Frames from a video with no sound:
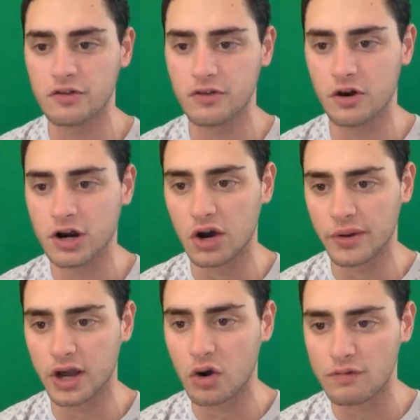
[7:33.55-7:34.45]
to start
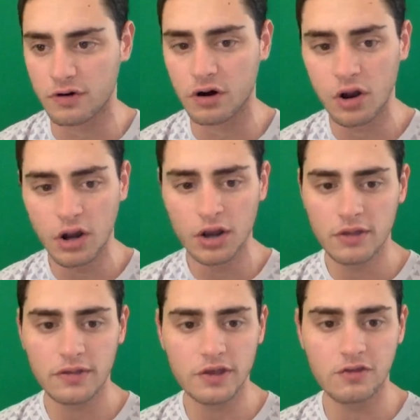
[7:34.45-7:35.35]
going over
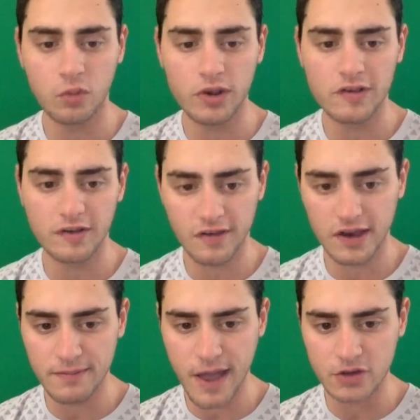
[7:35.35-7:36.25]
the Sweet
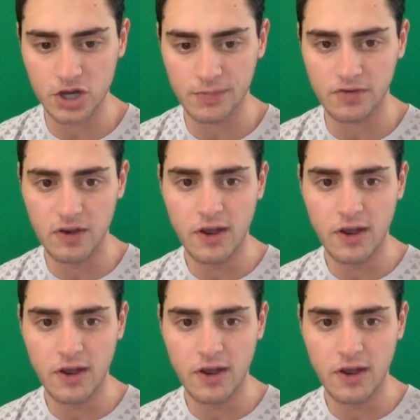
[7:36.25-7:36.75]
16 matchups.